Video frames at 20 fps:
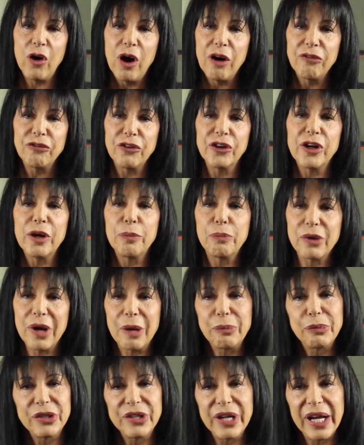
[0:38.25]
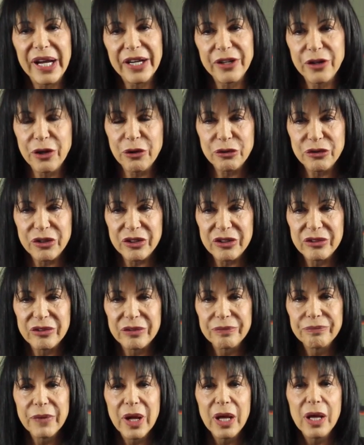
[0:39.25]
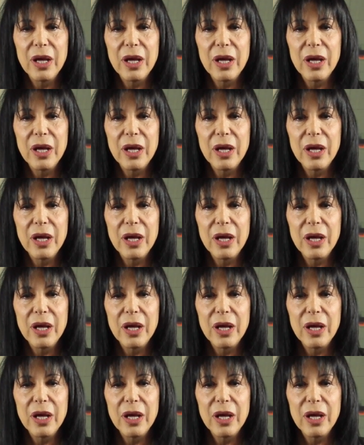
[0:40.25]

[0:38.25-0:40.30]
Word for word: offered a proper diagnosis.